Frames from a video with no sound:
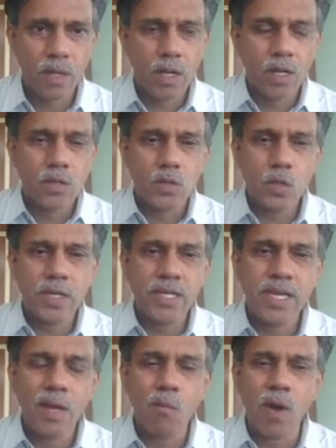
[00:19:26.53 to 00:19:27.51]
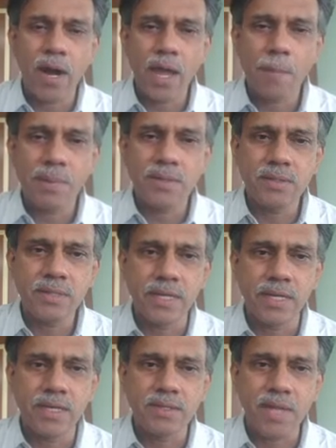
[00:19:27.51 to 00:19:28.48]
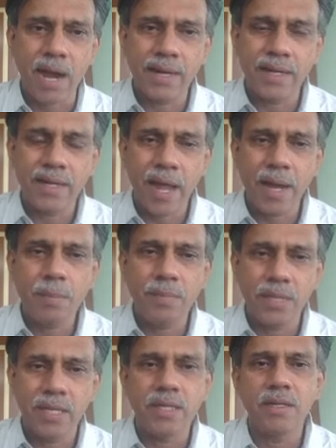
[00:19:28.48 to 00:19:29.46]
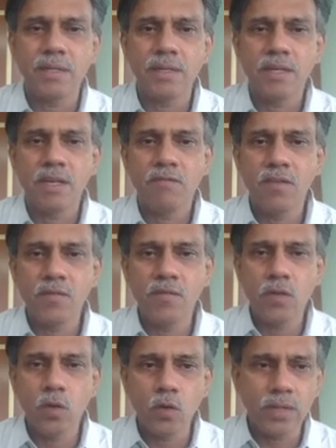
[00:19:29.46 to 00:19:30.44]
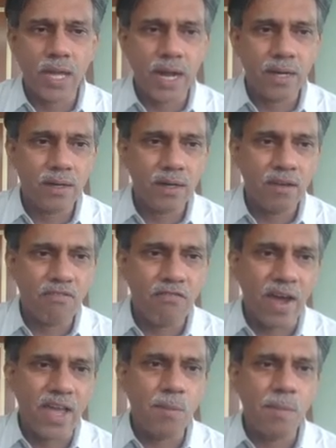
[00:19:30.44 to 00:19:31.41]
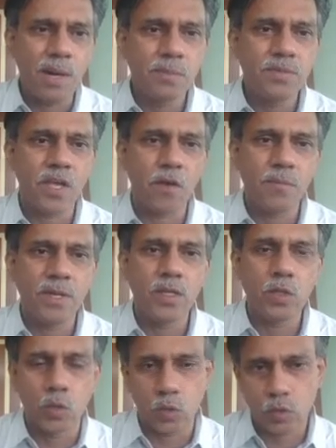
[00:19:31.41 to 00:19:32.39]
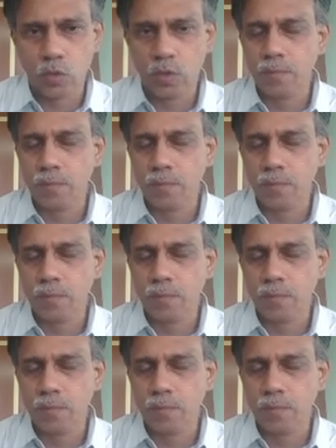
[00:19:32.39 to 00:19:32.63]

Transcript: So here what happens here is, at a time t, when we know that 5 bulbs have been used,